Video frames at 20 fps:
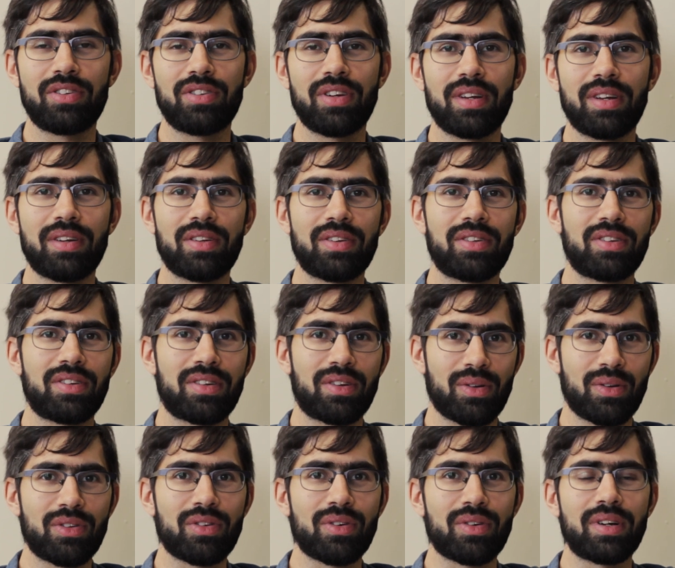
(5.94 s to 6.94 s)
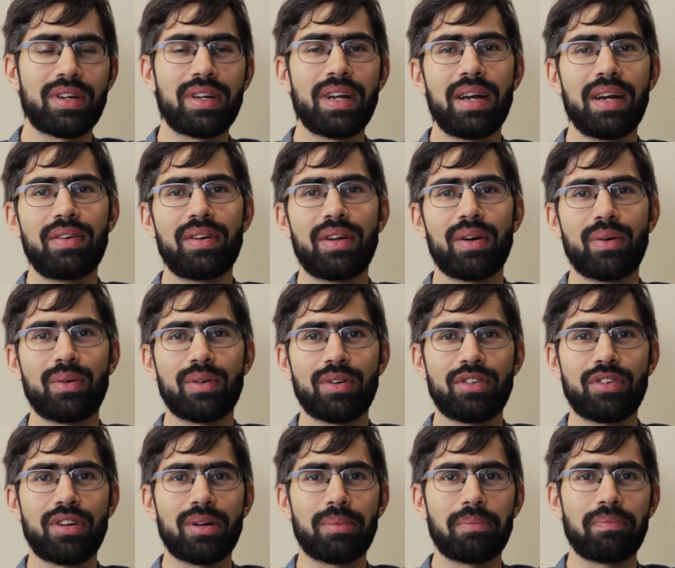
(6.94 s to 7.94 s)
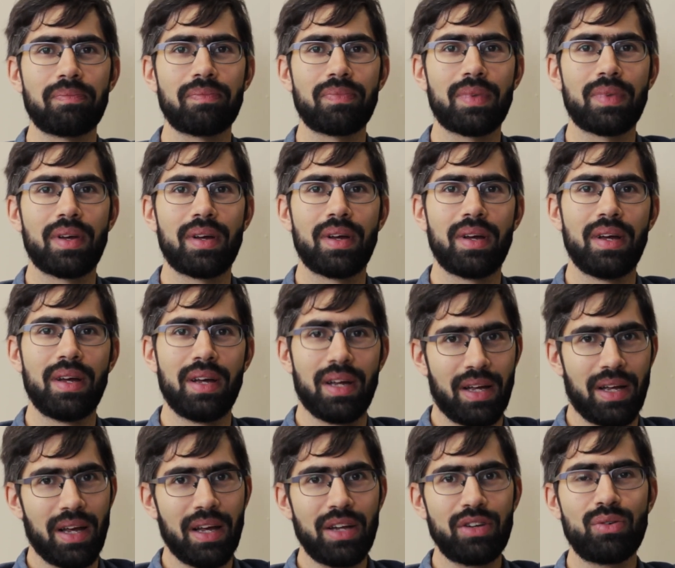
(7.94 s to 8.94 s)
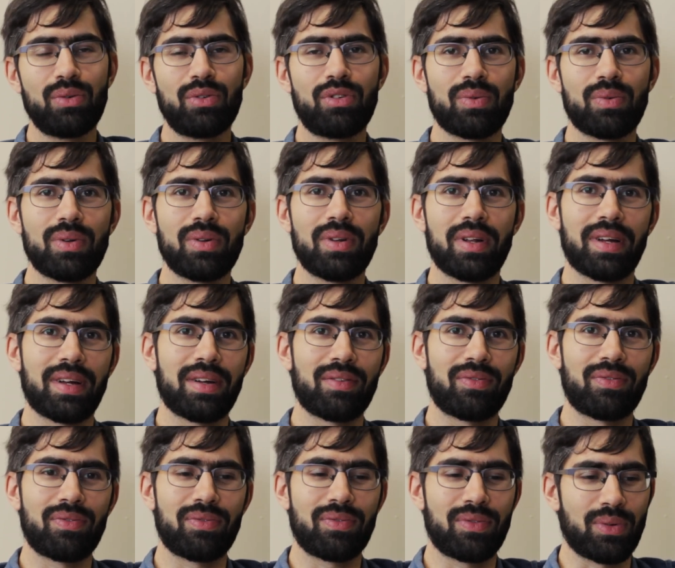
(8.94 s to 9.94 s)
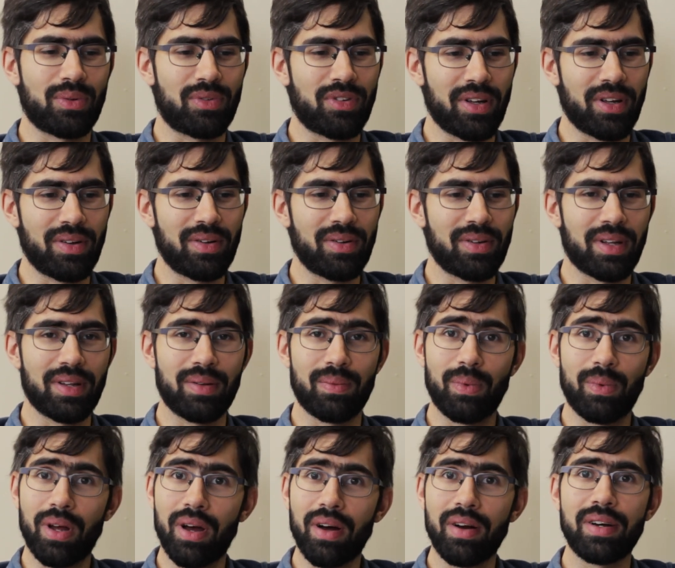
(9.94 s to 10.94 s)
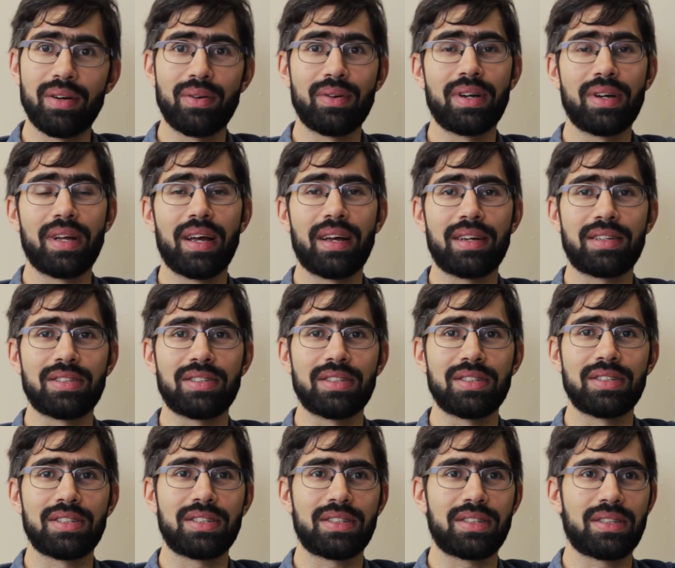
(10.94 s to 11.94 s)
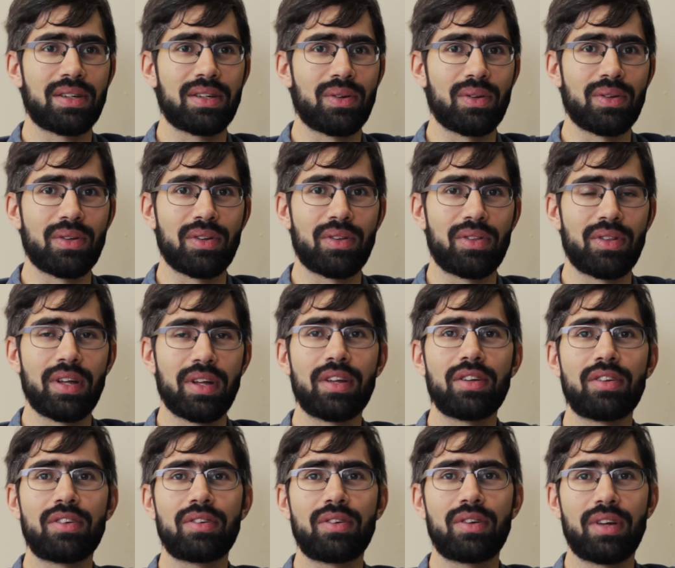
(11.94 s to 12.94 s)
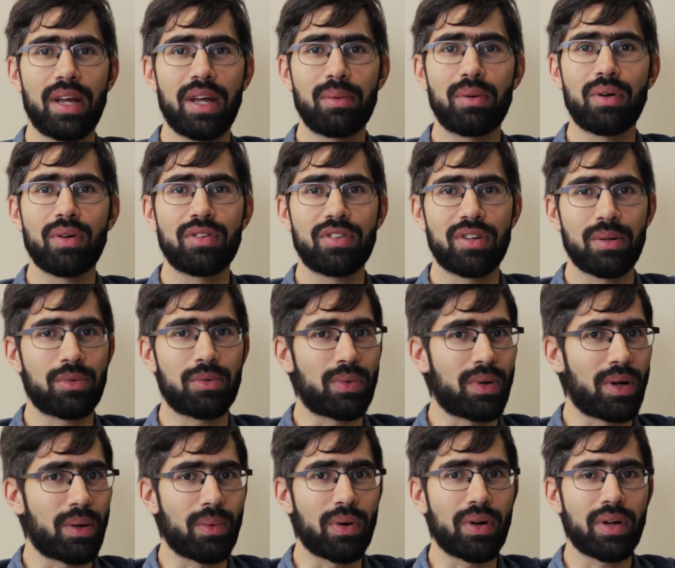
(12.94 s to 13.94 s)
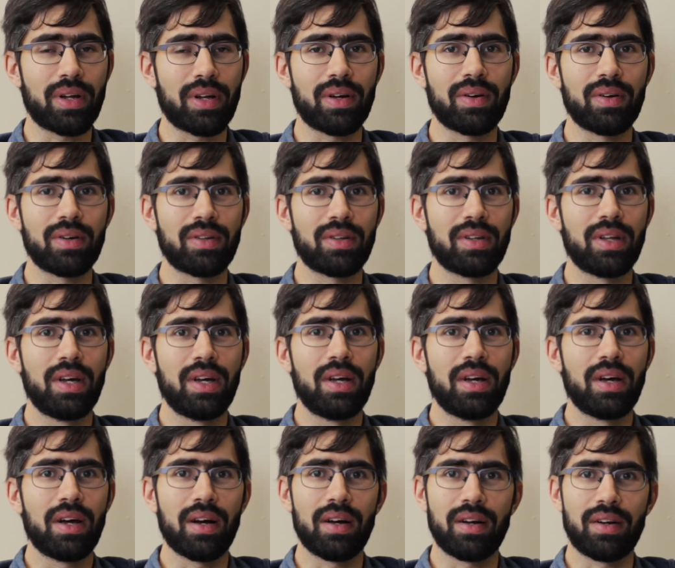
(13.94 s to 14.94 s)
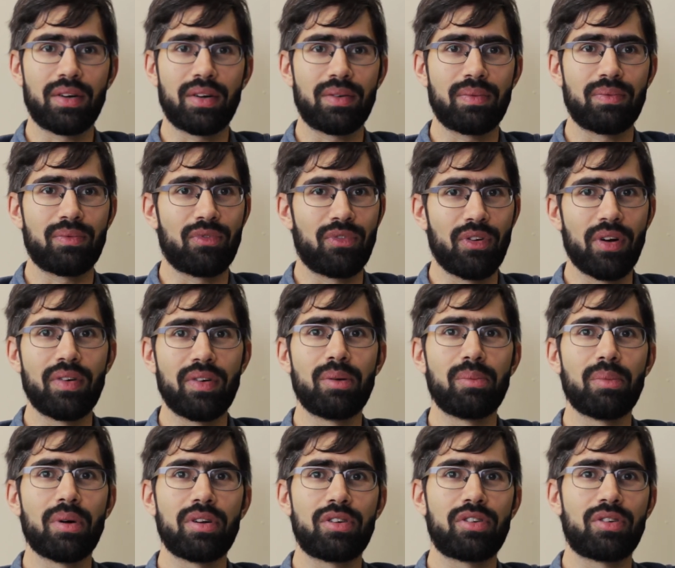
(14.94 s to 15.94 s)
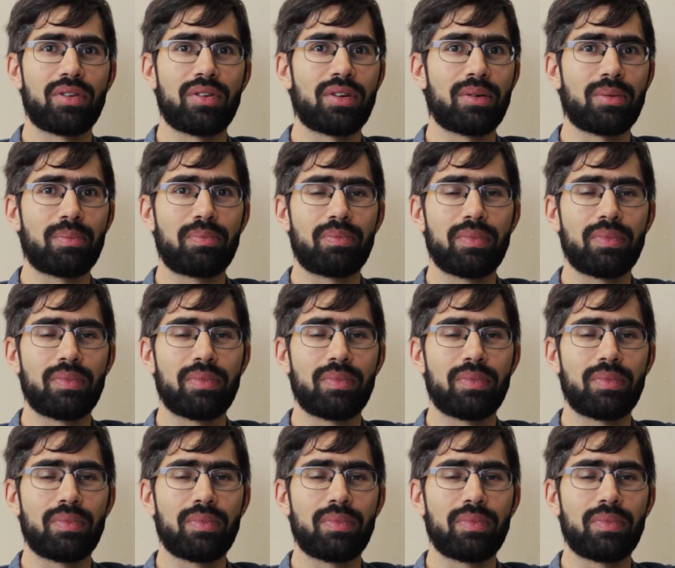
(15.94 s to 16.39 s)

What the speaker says: send us concerning the area ownership. As usual, I have to tell you that we are in early access. All the game concepts we are working on are very much under